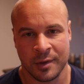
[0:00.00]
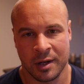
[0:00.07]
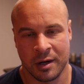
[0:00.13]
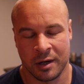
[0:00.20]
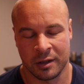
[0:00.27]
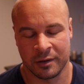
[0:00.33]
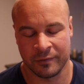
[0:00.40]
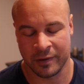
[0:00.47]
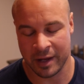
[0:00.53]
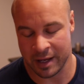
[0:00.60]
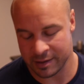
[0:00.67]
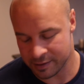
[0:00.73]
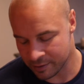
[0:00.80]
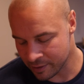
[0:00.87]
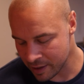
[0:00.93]
all of
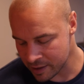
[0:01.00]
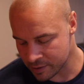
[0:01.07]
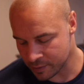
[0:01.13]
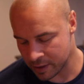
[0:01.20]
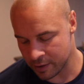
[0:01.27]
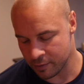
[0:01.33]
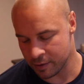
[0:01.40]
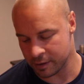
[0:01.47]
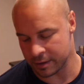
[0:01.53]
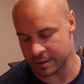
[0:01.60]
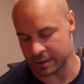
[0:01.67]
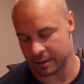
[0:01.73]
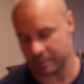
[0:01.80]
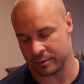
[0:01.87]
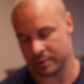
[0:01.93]
that. So that's what I wanted to
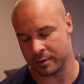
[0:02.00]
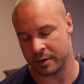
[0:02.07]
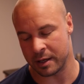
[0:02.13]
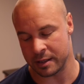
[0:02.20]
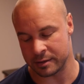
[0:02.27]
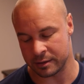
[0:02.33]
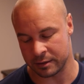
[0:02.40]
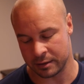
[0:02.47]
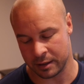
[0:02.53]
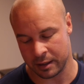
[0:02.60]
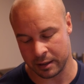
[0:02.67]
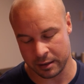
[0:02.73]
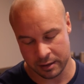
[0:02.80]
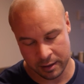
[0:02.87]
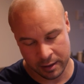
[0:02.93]
share with you guys
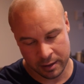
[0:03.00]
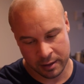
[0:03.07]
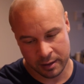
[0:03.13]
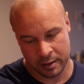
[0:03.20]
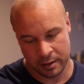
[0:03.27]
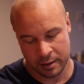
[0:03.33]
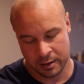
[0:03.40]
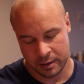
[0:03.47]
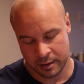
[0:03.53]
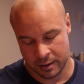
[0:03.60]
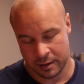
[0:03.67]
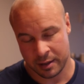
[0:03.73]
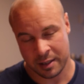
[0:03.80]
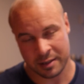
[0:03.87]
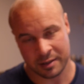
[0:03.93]
today.
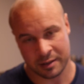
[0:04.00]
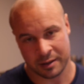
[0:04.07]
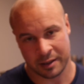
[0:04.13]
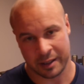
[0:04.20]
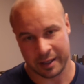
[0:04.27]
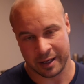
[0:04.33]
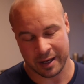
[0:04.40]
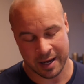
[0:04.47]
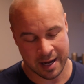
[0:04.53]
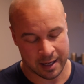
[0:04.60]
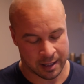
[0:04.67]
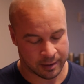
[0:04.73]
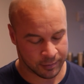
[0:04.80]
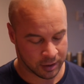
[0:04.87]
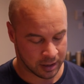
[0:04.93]
That's all I got.
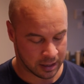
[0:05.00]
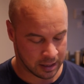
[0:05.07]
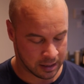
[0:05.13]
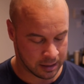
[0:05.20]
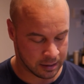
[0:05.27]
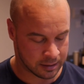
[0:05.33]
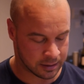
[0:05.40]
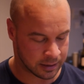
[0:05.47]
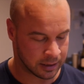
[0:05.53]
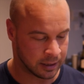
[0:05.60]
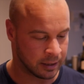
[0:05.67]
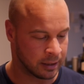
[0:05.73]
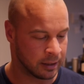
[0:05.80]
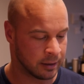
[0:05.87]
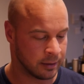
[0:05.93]
I'm gonna eat
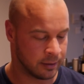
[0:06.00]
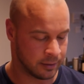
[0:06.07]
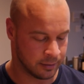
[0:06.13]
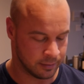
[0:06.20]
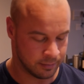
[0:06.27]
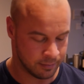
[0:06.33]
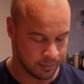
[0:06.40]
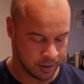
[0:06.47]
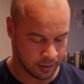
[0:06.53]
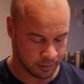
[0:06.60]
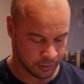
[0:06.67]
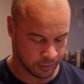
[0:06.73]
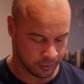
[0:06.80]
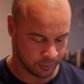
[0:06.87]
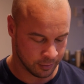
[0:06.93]
meal
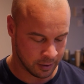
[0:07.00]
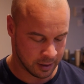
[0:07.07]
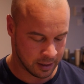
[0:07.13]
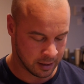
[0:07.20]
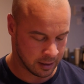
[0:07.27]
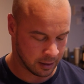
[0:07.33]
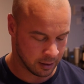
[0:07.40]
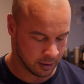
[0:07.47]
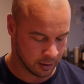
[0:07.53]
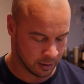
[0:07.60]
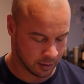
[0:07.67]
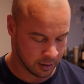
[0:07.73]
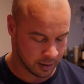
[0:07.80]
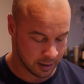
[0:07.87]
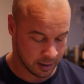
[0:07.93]
three
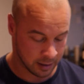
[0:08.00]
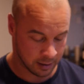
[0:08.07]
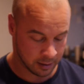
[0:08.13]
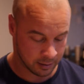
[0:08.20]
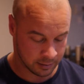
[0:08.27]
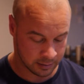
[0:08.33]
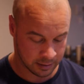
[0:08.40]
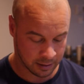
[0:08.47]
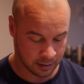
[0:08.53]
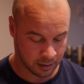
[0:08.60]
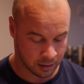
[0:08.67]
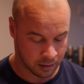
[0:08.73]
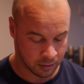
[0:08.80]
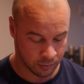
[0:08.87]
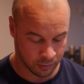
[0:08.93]
here and get
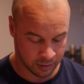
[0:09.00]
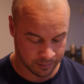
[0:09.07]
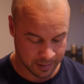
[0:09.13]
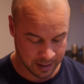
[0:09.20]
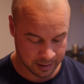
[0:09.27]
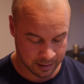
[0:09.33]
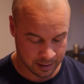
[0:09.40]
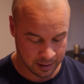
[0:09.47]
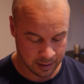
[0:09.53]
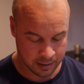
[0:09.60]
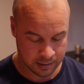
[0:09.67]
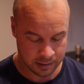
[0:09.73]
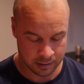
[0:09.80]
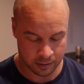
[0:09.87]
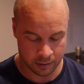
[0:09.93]
on with my day.
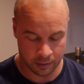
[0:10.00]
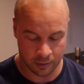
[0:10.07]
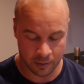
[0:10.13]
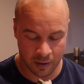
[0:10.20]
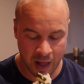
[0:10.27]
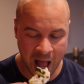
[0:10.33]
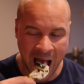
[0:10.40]
So